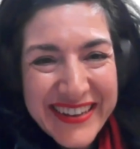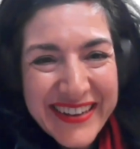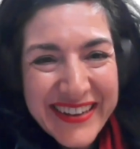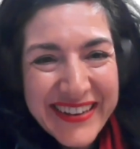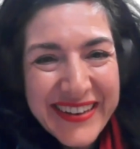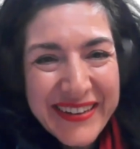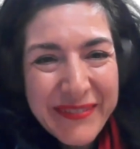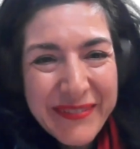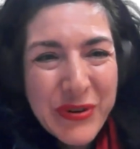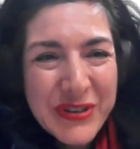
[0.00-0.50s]

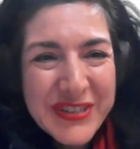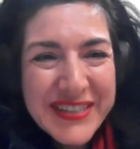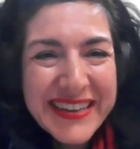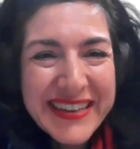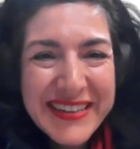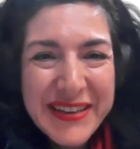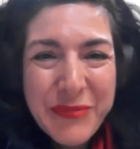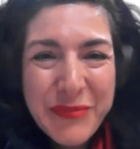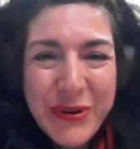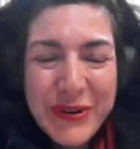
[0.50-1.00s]
in
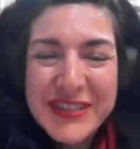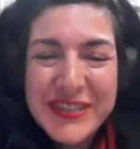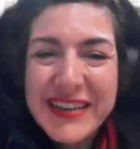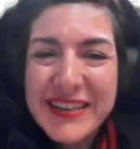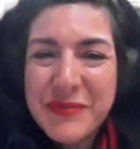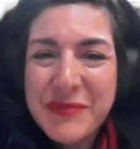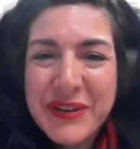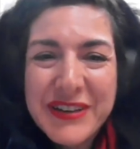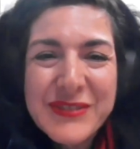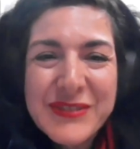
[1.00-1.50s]
protecting
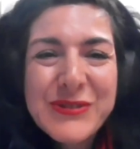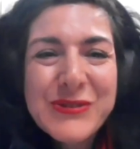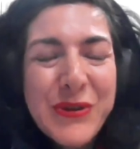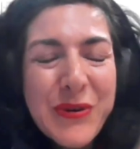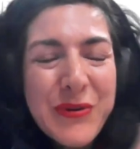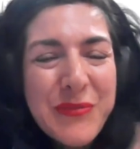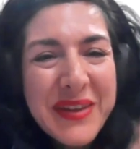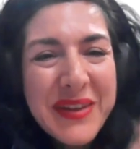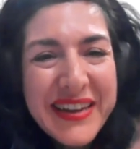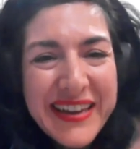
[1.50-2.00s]
protests, but in
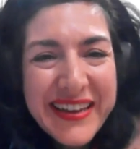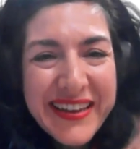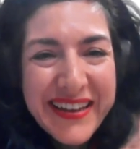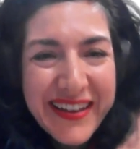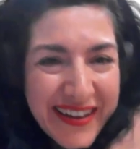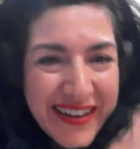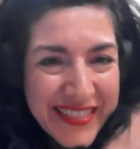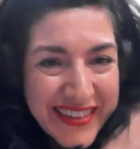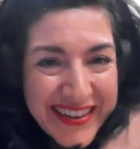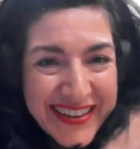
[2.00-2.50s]
so many
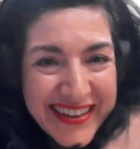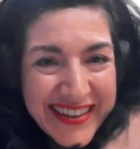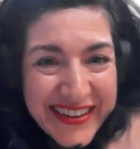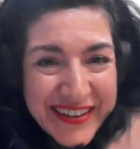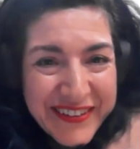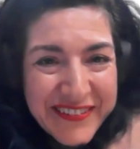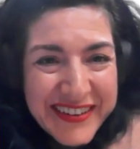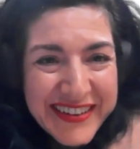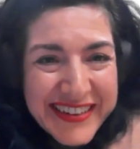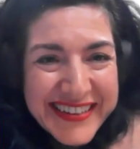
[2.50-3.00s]
other
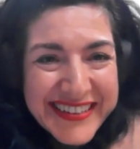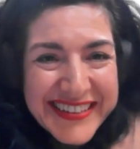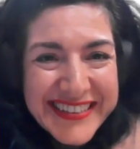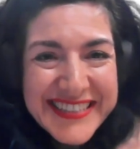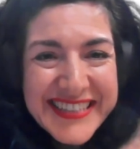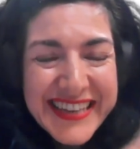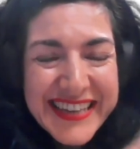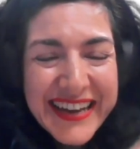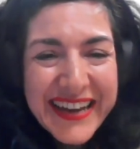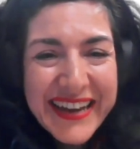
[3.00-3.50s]

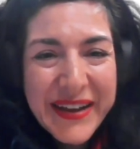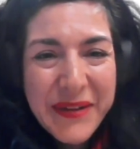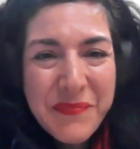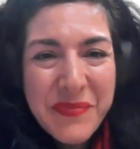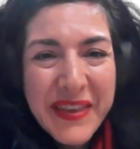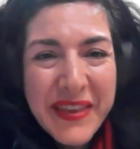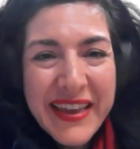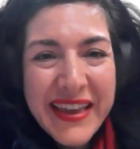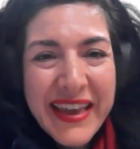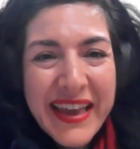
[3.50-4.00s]
areas. Uh,
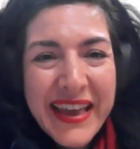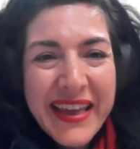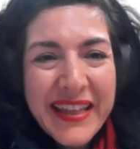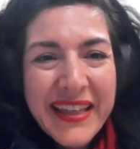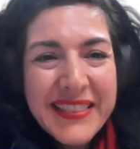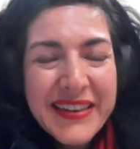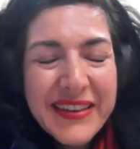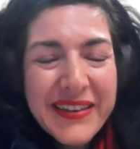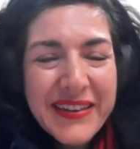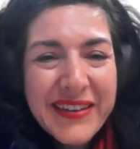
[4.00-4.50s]

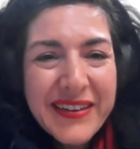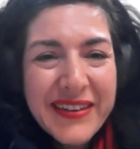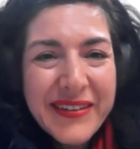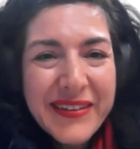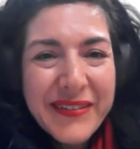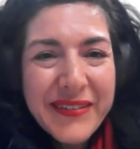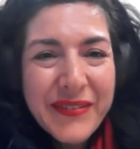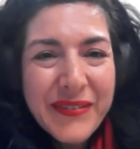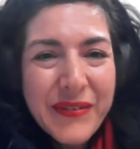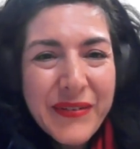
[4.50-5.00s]
the
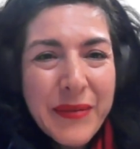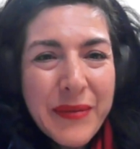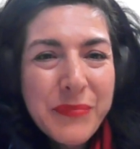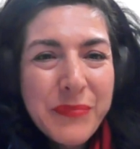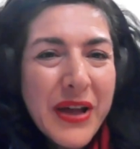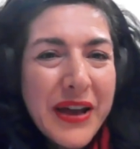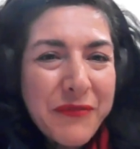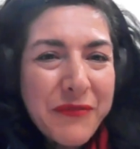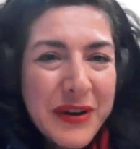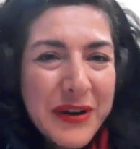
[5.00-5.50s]

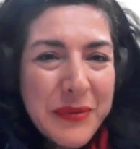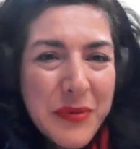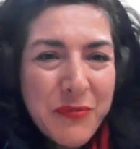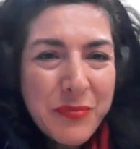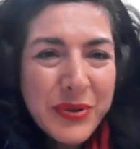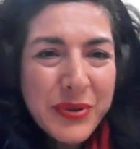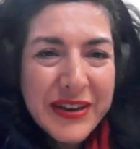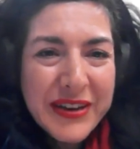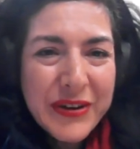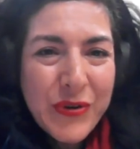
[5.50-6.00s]
Imply freedom of
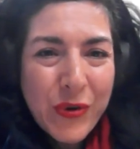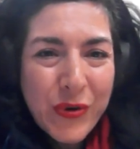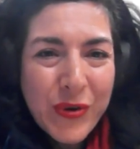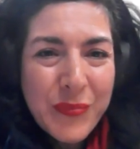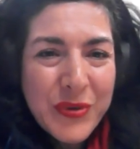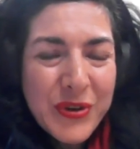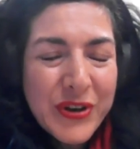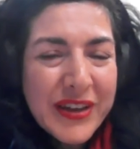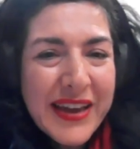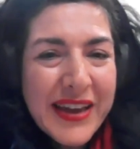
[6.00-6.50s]
political
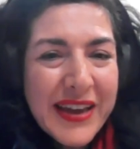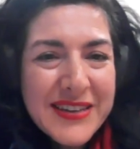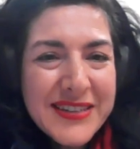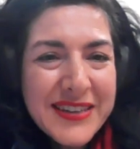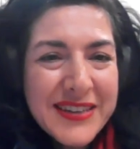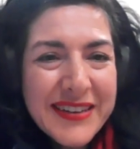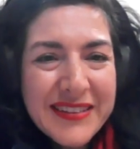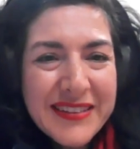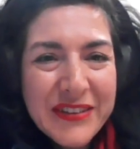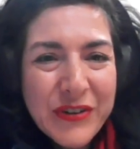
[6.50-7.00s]

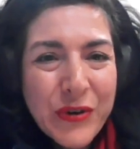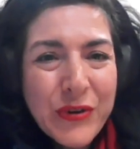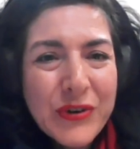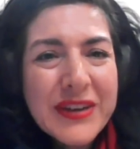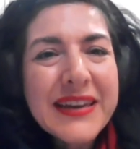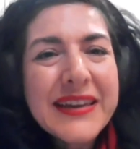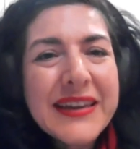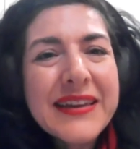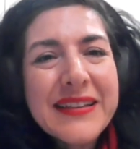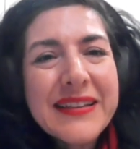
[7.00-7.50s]
communication doesn't go
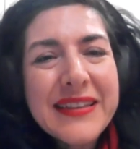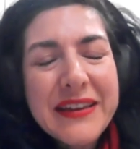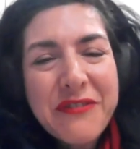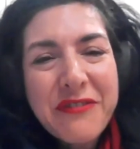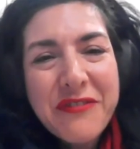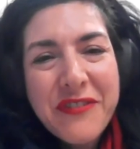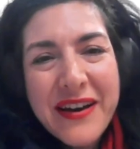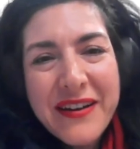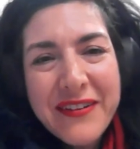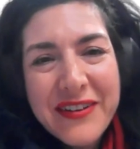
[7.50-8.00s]
nearly
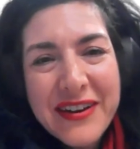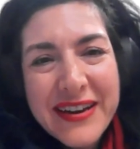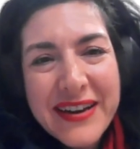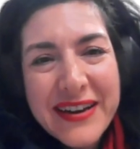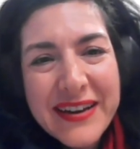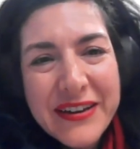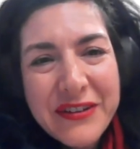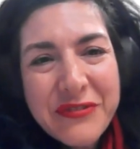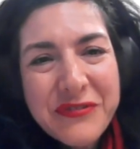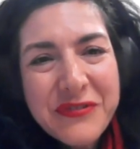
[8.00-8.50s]
far
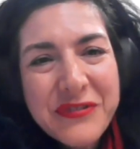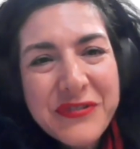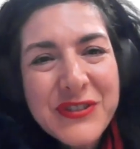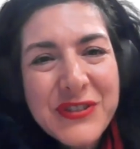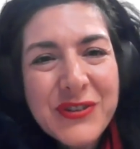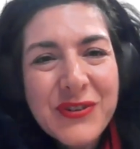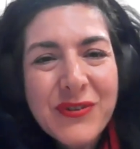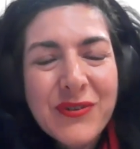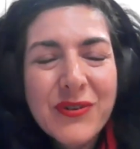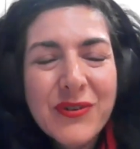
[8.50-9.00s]
enough
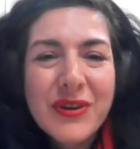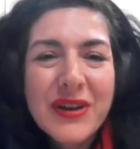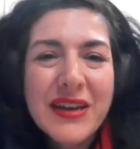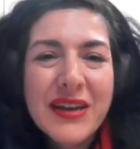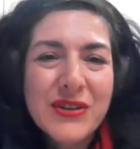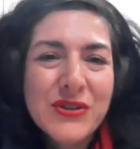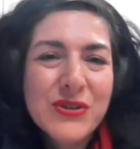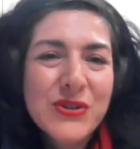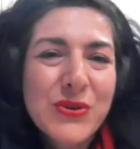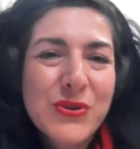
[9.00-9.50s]
to
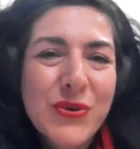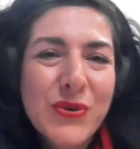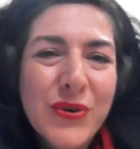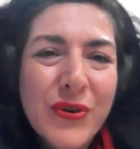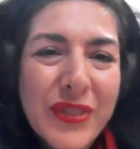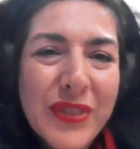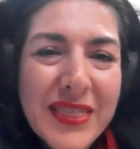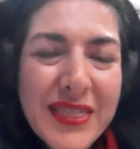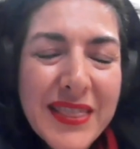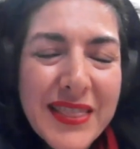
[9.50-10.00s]

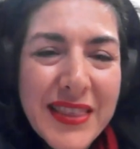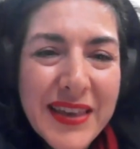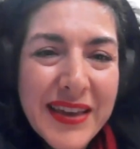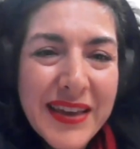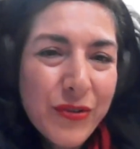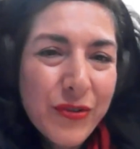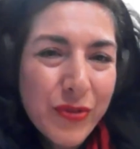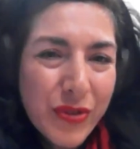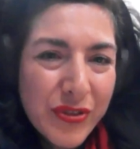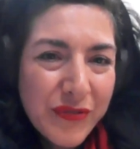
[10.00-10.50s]
ensure the
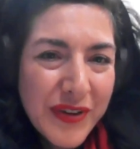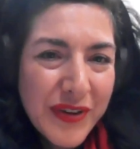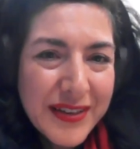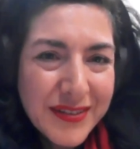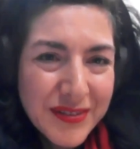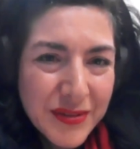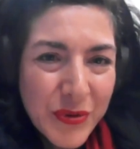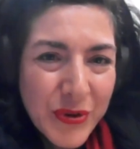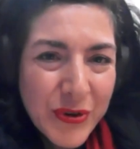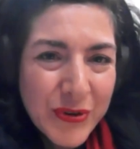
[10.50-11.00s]
health of our
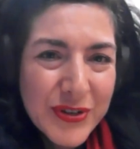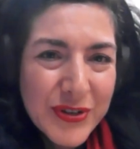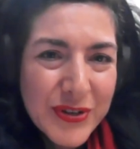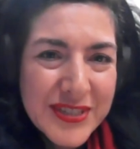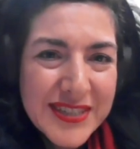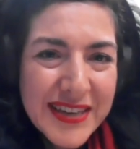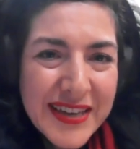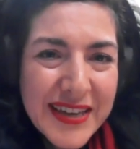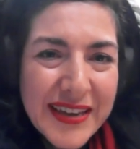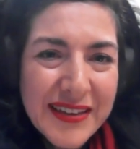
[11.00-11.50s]

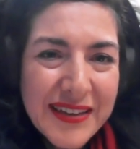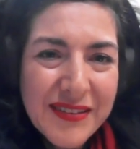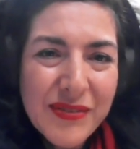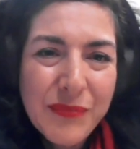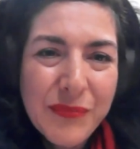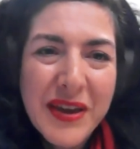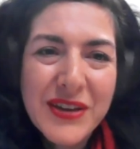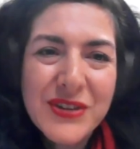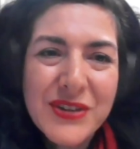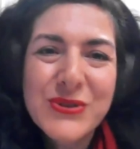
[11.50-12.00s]
democracy and to
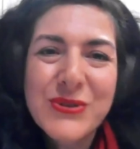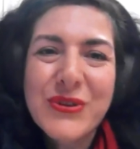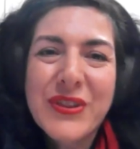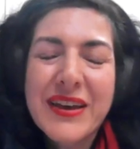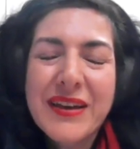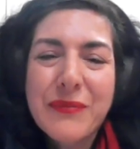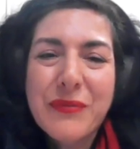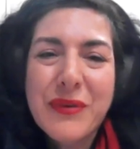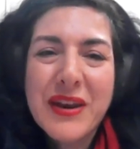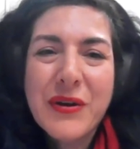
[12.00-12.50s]
make sure
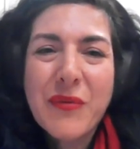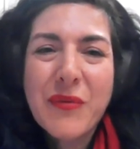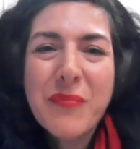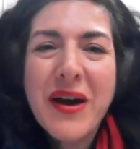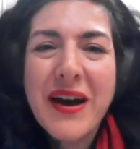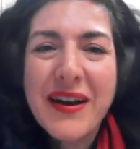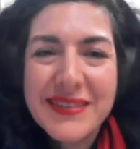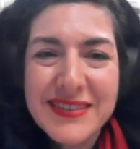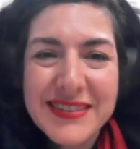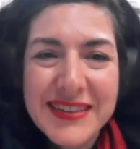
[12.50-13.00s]
that we're not
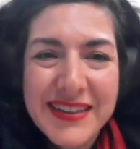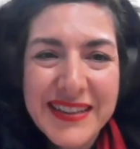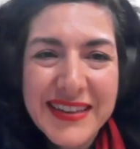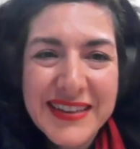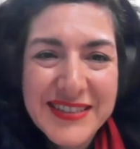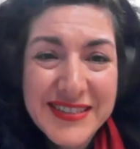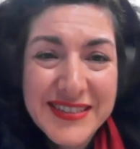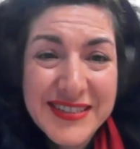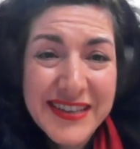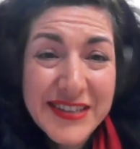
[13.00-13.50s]
passing
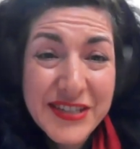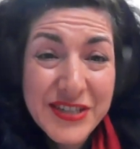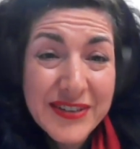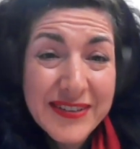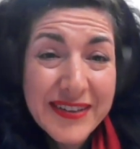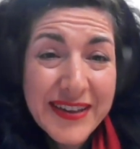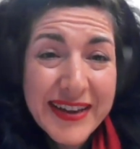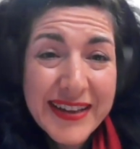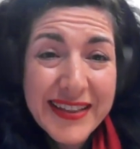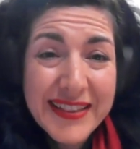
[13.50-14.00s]
legislation
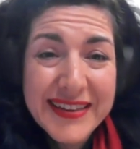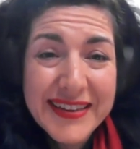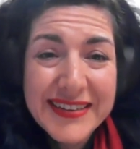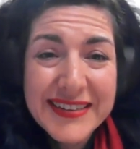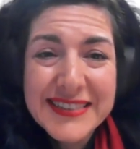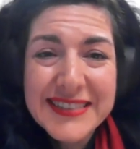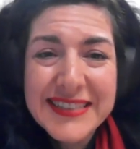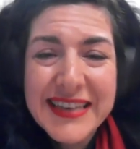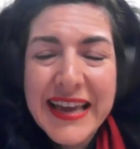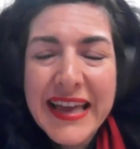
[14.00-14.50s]
like
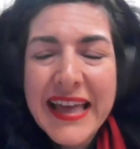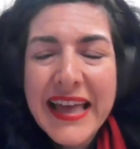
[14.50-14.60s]
this.